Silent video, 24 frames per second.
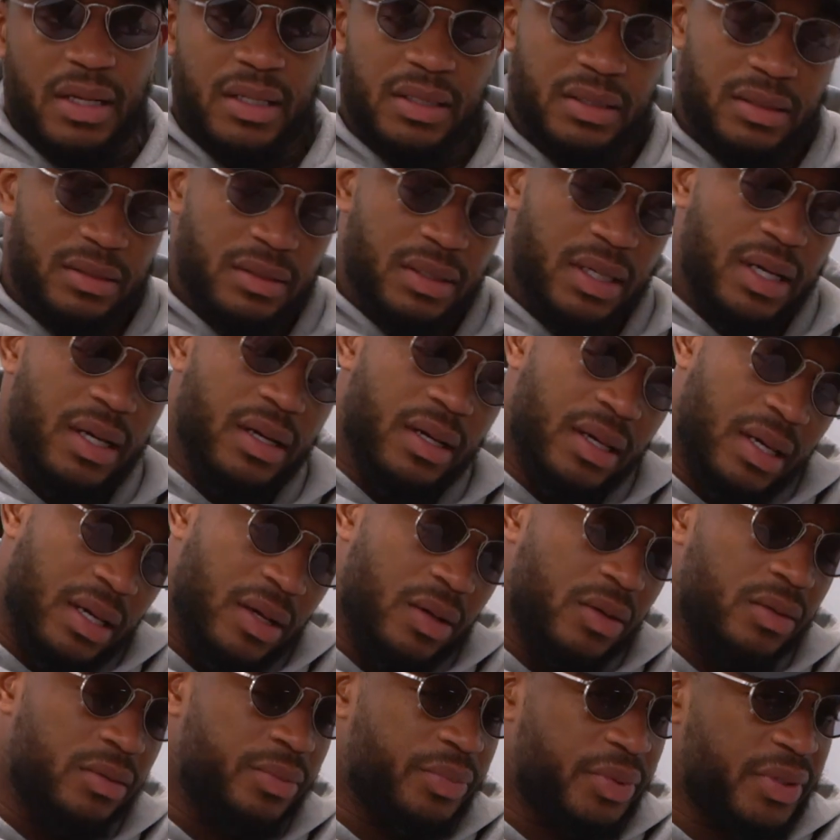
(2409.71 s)
Not
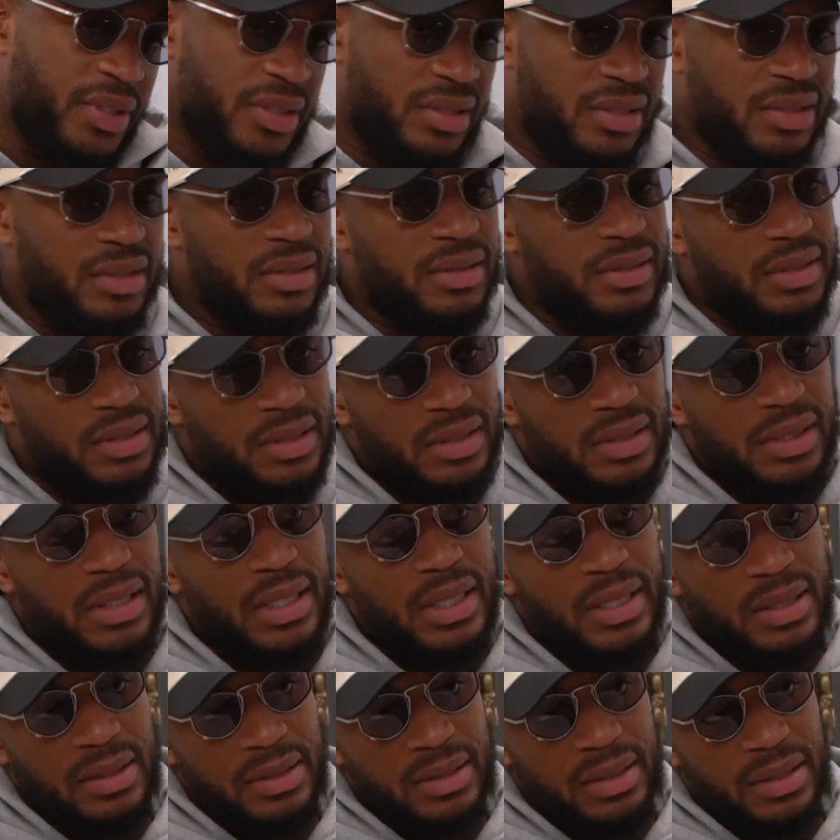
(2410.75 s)
counting preseason,
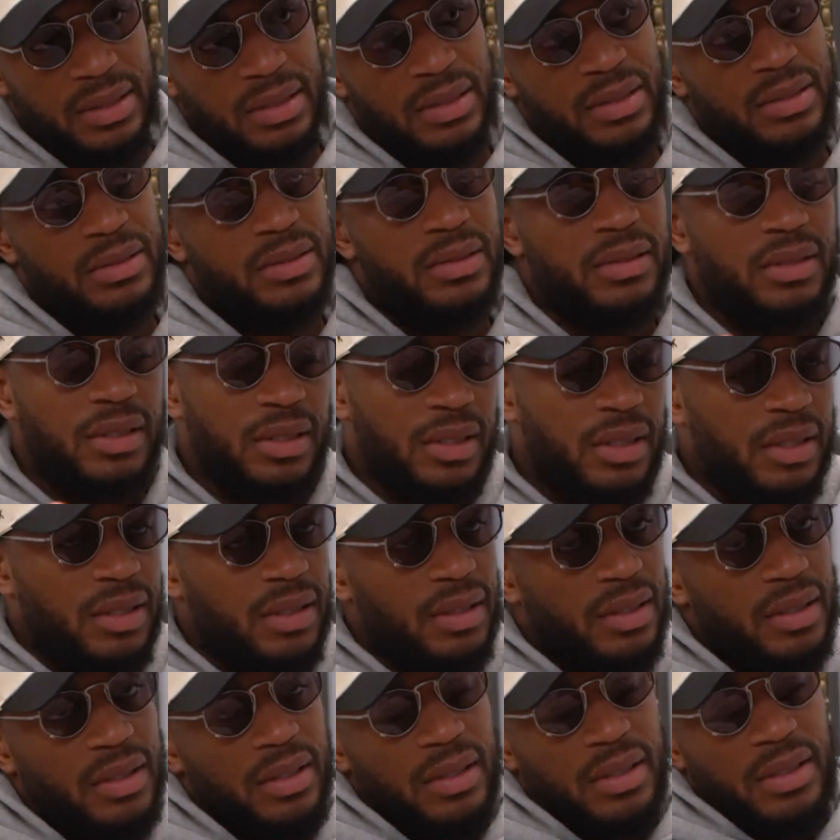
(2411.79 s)
because a lot of times,
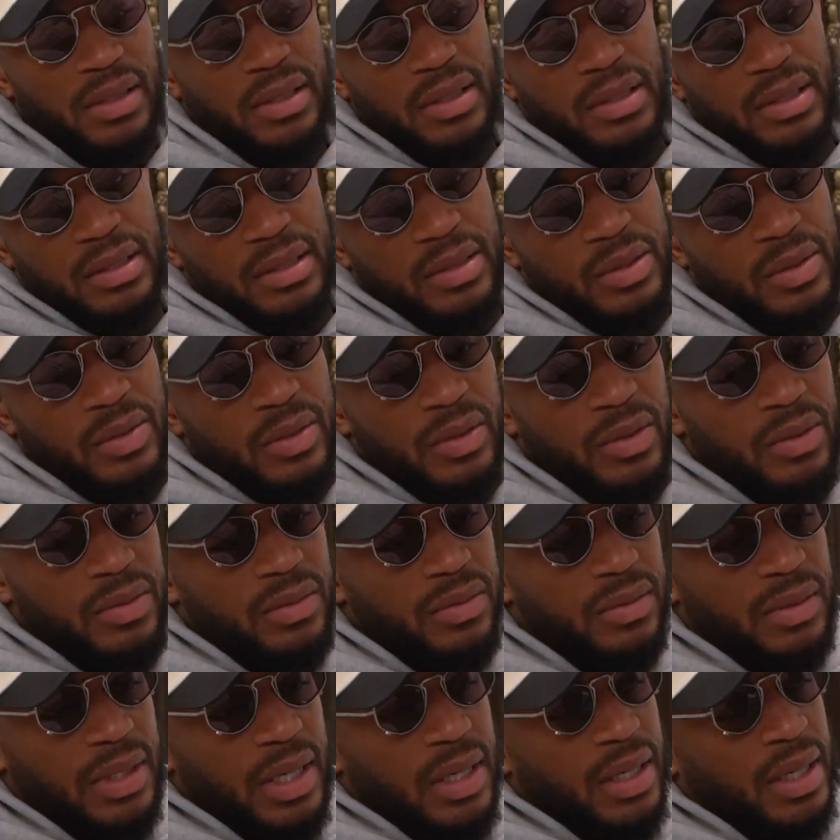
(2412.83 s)
you
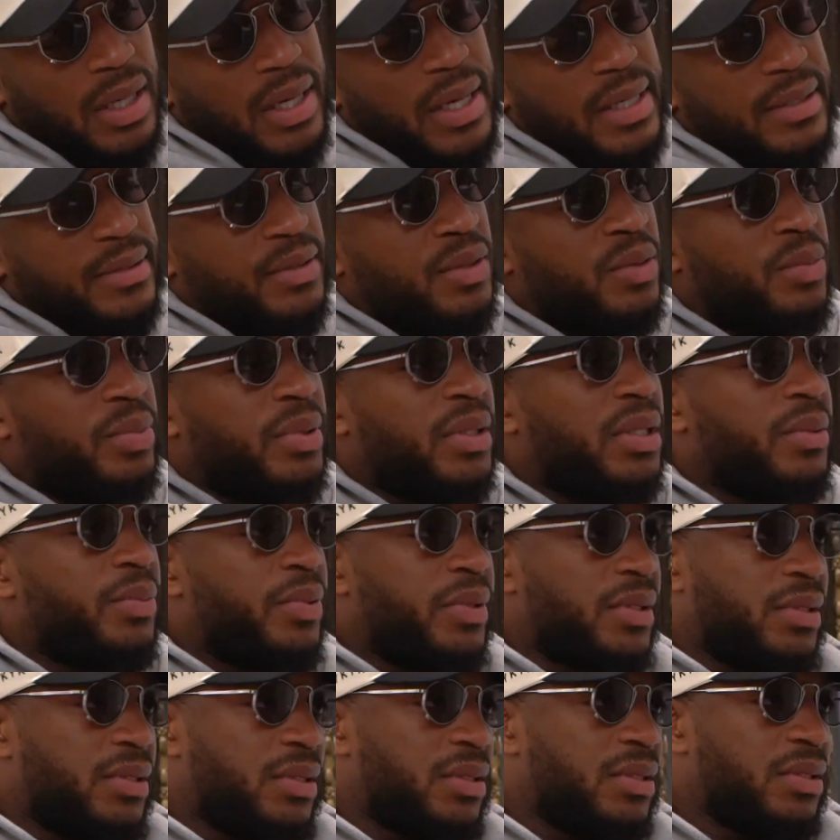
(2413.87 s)
know, a lot of guys don't
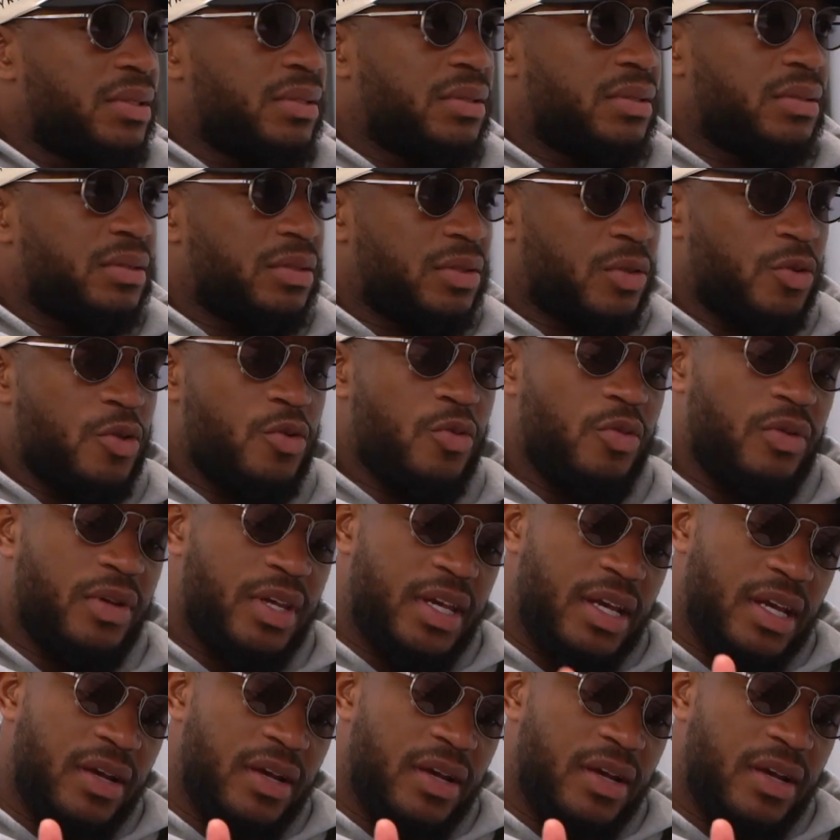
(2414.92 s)
play preseason. So you